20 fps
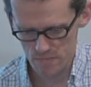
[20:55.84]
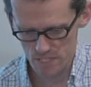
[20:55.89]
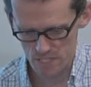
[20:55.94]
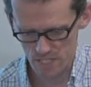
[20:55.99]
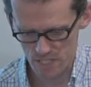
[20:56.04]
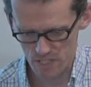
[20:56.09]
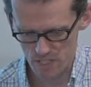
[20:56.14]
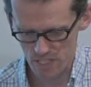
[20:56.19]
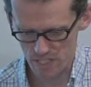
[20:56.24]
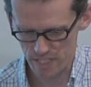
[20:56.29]

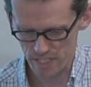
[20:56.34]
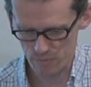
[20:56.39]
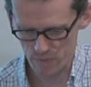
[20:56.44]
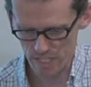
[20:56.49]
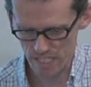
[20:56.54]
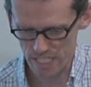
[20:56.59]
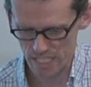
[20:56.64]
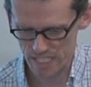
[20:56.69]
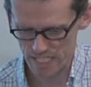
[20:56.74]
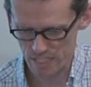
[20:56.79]
It's actually a little
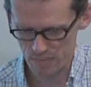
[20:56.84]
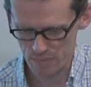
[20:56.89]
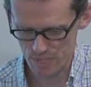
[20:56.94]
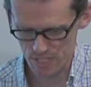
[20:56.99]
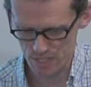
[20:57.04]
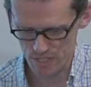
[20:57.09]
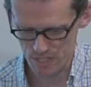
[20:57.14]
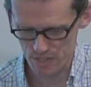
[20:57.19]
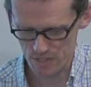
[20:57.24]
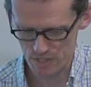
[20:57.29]
bit cleaner
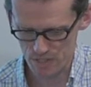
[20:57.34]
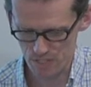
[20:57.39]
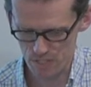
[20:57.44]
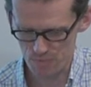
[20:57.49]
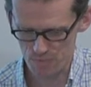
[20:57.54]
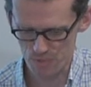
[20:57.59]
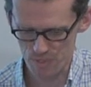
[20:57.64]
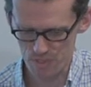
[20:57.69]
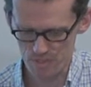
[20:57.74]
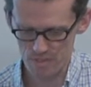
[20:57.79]
because you can
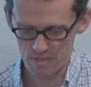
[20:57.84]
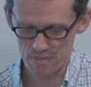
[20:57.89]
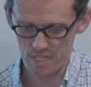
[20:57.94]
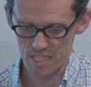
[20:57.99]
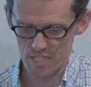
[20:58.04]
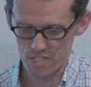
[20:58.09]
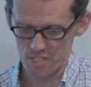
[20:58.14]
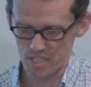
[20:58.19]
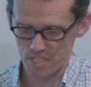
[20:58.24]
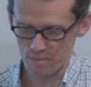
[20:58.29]
just put
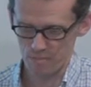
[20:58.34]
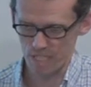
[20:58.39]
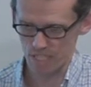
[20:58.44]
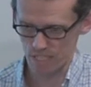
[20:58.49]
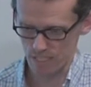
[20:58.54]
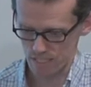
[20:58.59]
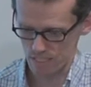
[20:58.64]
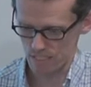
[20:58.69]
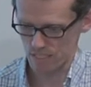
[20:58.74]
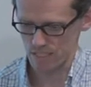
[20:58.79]

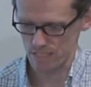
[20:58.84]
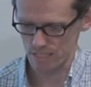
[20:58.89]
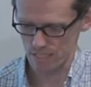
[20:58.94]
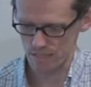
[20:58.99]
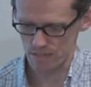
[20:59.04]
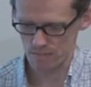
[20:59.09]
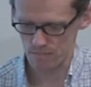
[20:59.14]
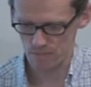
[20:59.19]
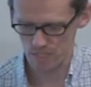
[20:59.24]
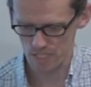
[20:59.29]
HTML inside
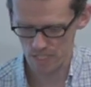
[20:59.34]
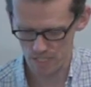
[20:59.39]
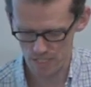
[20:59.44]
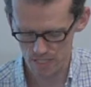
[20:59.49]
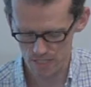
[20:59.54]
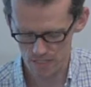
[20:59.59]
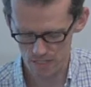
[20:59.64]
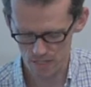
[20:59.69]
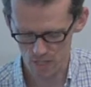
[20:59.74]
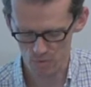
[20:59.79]

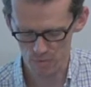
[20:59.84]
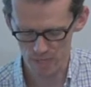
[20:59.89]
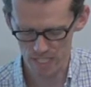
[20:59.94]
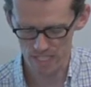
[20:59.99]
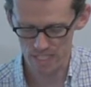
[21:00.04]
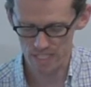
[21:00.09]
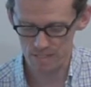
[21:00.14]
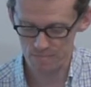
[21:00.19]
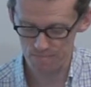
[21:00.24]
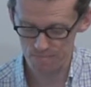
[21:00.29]
the
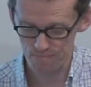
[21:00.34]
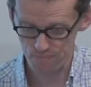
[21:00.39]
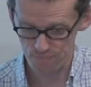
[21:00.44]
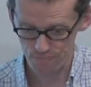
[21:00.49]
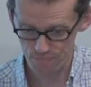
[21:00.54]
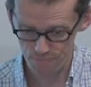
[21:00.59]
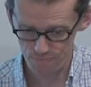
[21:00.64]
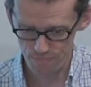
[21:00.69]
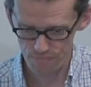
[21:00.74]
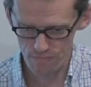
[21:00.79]
comment
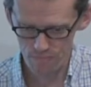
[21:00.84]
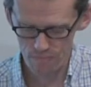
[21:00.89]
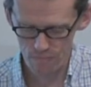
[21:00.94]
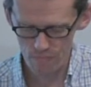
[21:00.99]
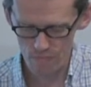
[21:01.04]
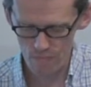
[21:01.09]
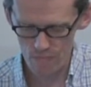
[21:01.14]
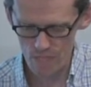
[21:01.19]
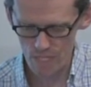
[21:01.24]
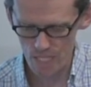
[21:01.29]

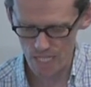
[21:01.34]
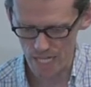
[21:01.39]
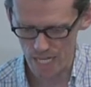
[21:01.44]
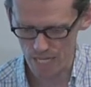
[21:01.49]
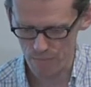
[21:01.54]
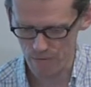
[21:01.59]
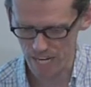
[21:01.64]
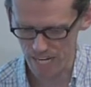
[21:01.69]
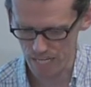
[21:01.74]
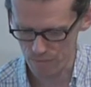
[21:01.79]

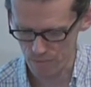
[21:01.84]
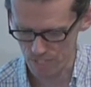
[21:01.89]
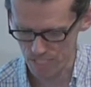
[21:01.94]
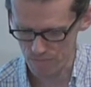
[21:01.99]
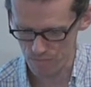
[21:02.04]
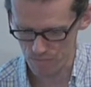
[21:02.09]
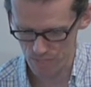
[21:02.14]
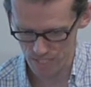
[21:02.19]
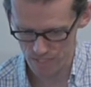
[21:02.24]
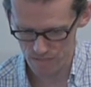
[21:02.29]

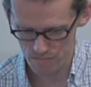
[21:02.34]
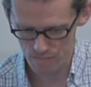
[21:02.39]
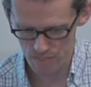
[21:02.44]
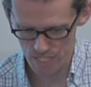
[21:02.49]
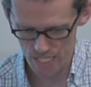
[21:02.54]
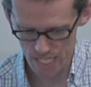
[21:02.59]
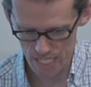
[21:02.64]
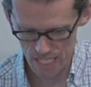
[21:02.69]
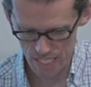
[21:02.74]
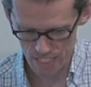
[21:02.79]
element. But
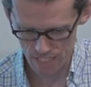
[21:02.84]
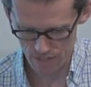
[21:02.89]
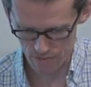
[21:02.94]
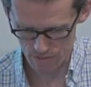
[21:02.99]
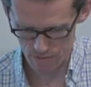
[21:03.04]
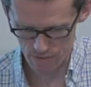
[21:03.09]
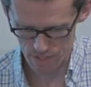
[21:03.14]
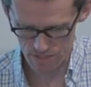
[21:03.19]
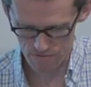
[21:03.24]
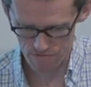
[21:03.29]

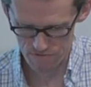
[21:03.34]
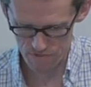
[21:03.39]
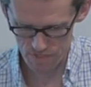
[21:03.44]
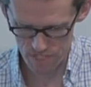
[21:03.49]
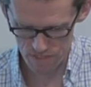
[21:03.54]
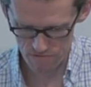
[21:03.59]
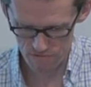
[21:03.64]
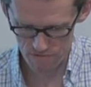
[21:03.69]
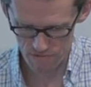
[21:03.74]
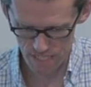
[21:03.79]
so
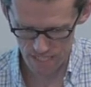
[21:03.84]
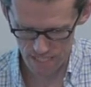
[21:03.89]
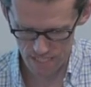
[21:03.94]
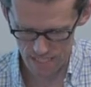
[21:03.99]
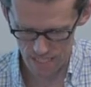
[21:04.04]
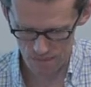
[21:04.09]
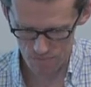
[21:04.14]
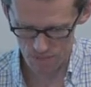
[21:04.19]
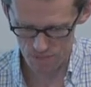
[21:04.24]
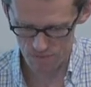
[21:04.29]
I've
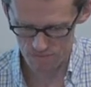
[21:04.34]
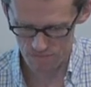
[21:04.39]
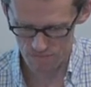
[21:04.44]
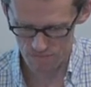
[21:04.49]
flagged up,